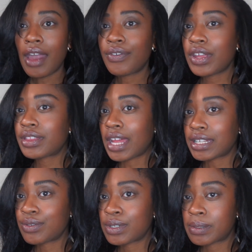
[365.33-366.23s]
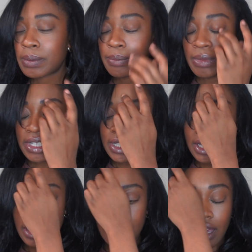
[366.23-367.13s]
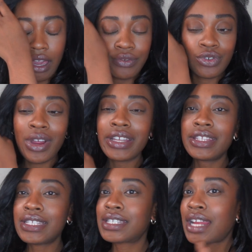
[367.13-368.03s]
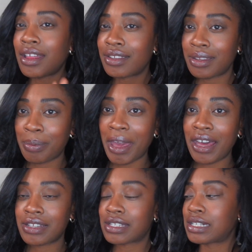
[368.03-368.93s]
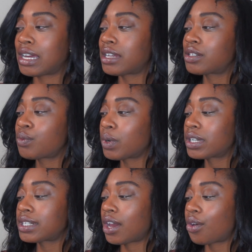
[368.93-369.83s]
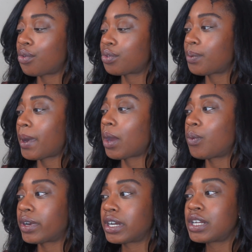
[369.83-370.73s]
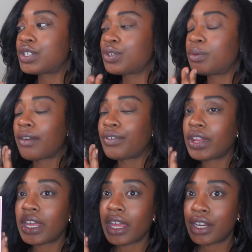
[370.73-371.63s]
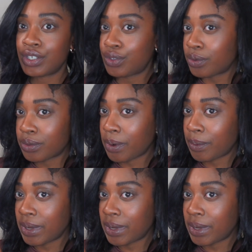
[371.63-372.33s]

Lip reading: I feel like that's what's been missing. I've tried this style in the past and it hasn't worked out the way I wanted it to. I feel like I didn't do it the right